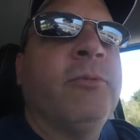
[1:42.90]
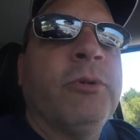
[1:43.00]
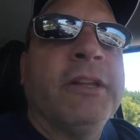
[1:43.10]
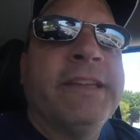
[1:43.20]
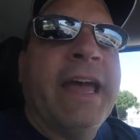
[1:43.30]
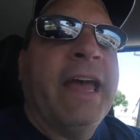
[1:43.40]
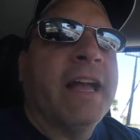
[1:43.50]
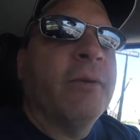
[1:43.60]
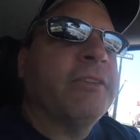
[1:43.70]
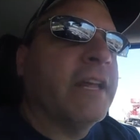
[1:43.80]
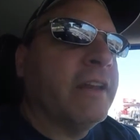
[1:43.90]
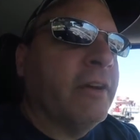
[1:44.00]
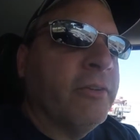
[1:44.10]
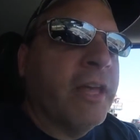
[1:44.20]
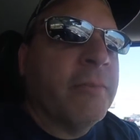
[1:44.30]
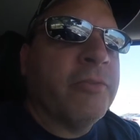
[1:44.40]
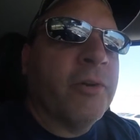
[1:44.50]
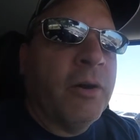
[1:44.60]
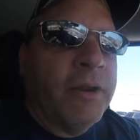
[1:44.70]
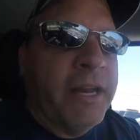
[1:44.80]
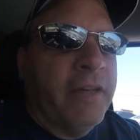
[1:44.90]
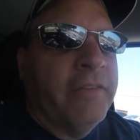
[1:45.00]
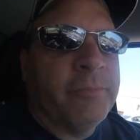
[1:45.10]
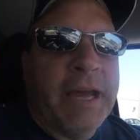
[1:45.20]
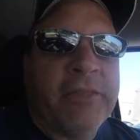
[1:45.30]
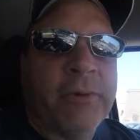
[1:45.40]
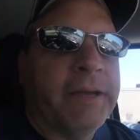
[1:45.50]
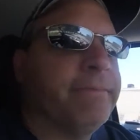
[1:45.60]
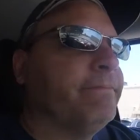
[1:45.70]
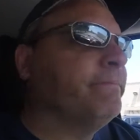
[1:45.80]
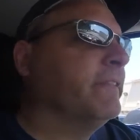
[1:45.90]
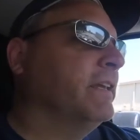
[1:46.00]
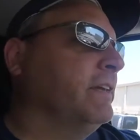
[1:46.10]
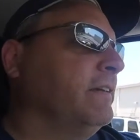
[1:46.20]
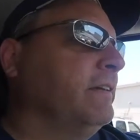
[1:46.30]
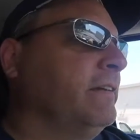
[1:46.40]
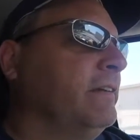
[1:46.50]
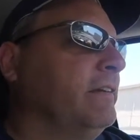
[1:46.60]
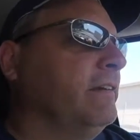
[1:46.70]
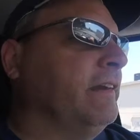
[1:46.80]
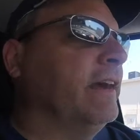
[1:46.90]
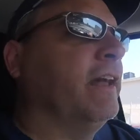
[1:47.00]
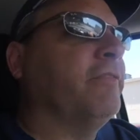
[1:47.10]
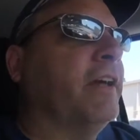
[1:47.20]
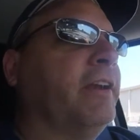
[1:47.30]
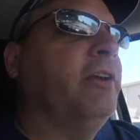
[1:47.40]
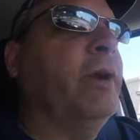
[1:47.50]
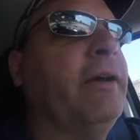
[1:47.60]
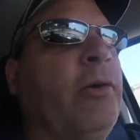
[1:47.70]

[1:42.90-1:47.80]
Well, dang. I wish I'd have known that before I went down this pathway. Now I gotta find a new way